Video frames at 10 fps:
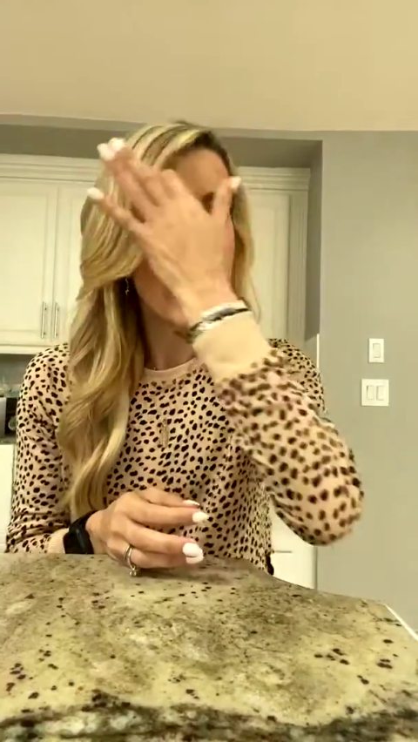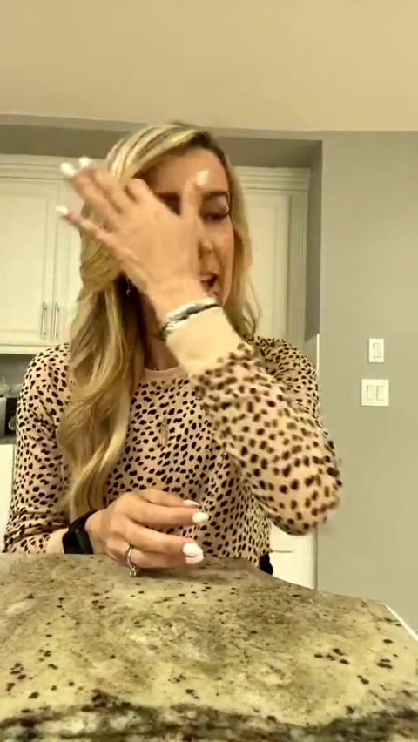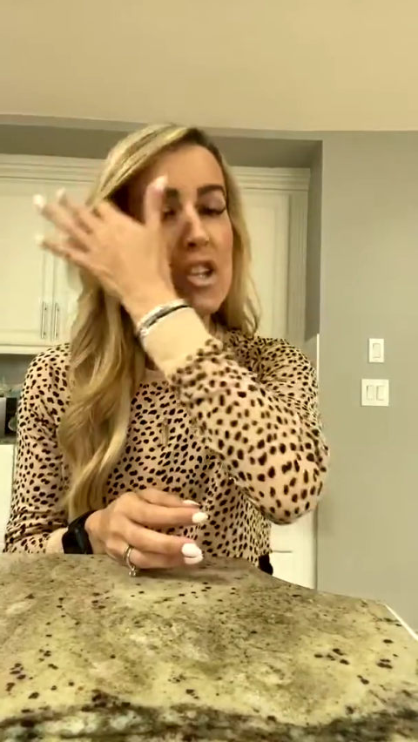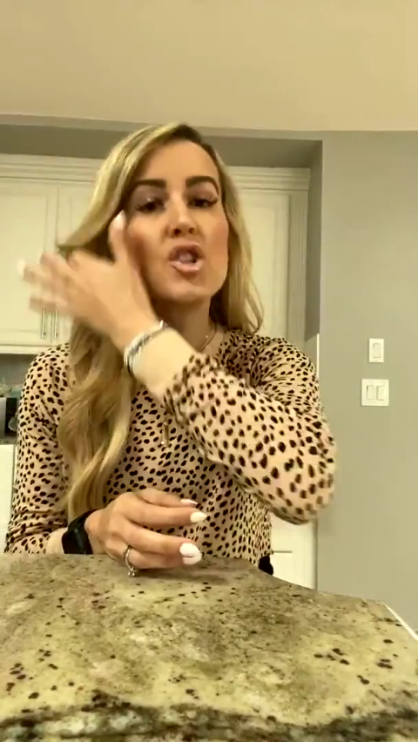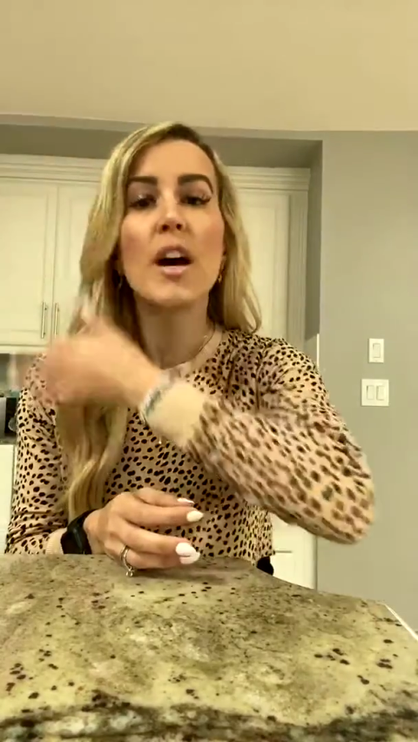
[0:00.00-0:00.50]

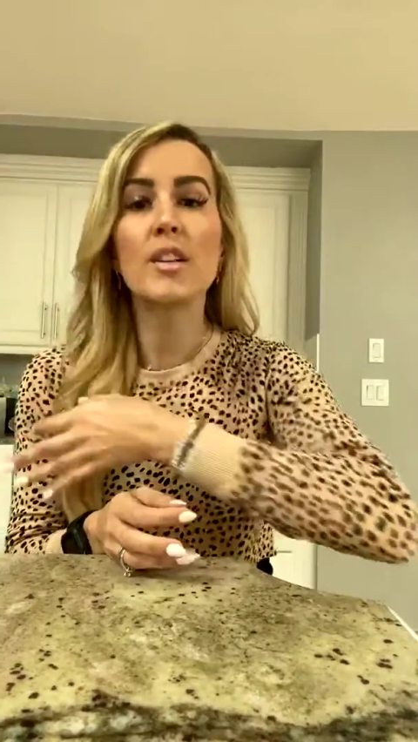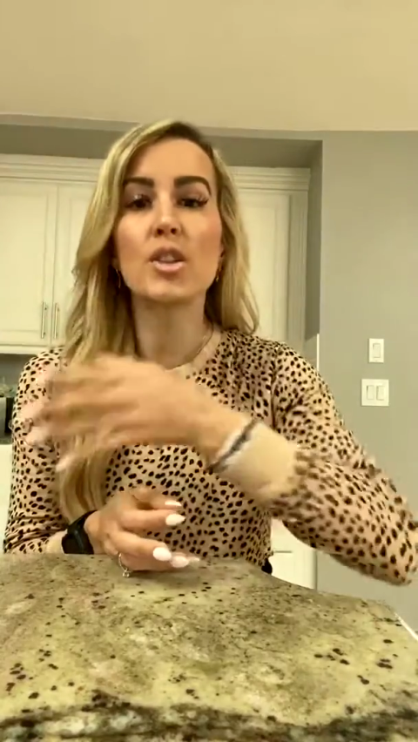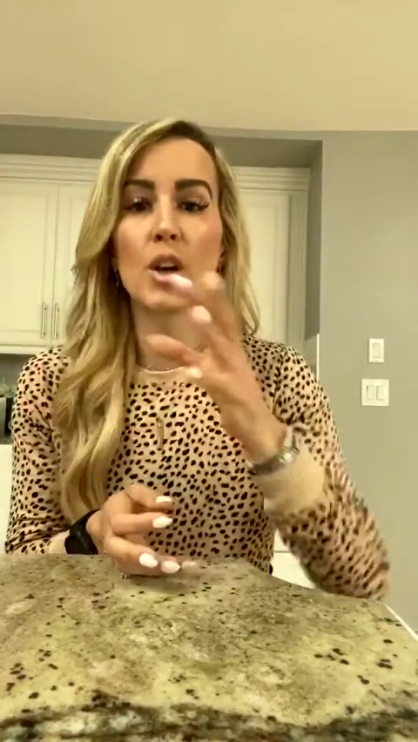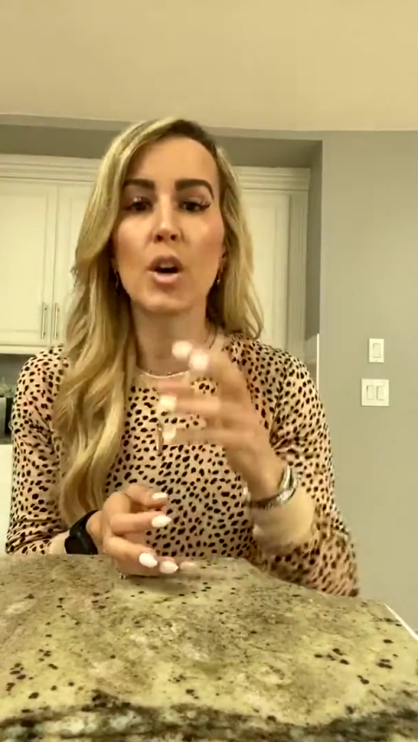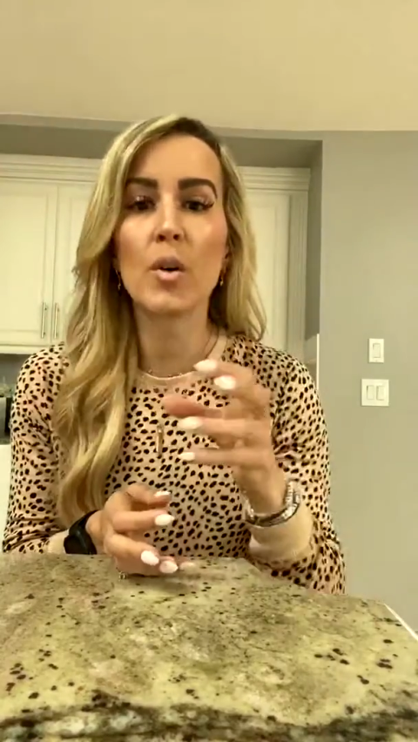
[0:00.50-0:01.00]
And
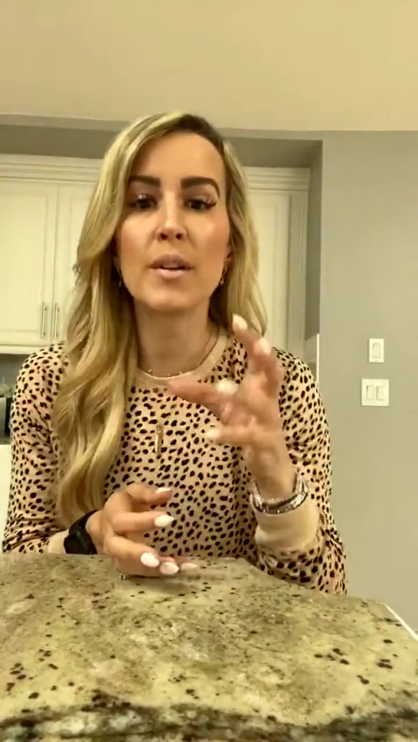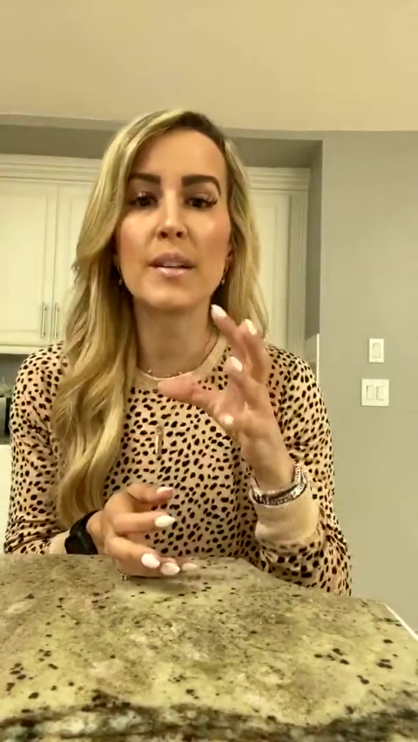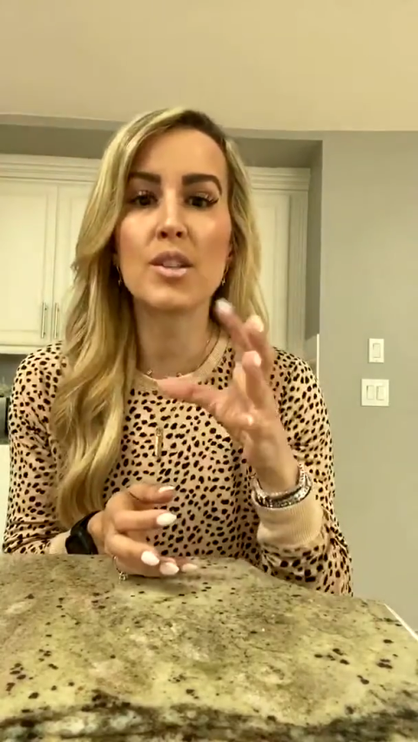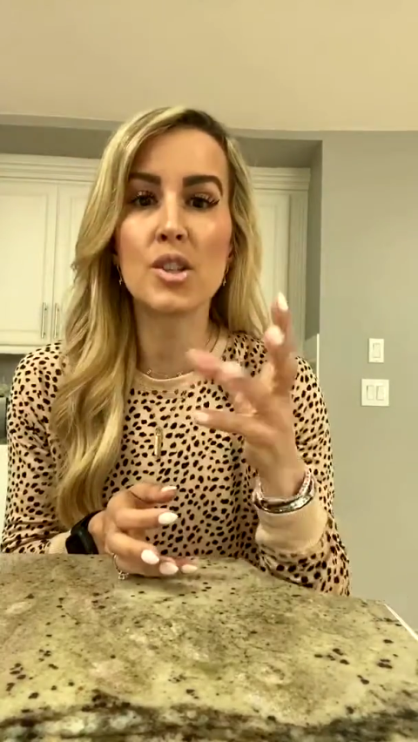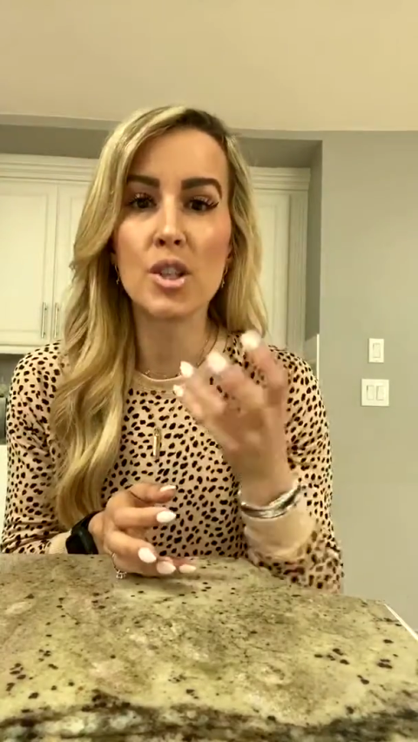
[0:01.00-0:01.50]
just go
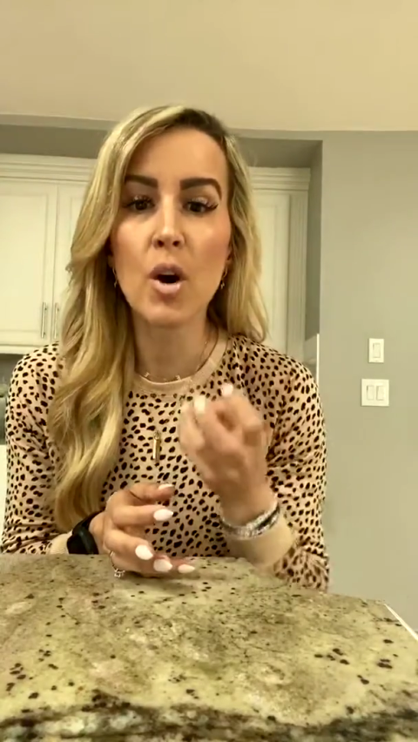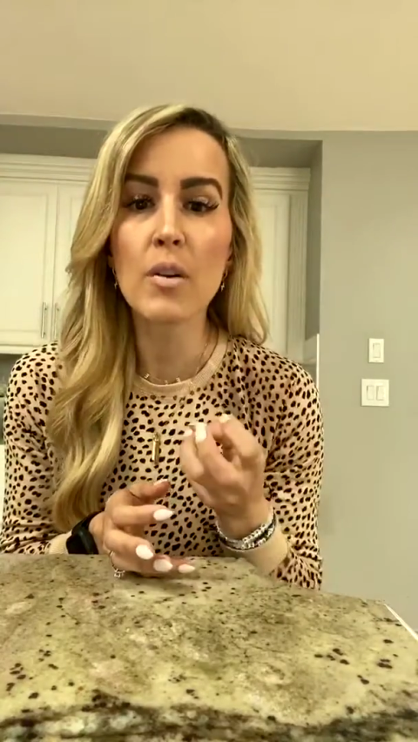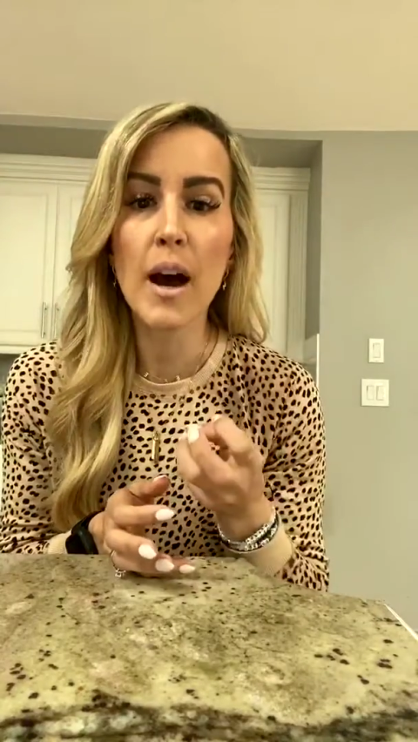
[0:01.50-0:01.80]
soak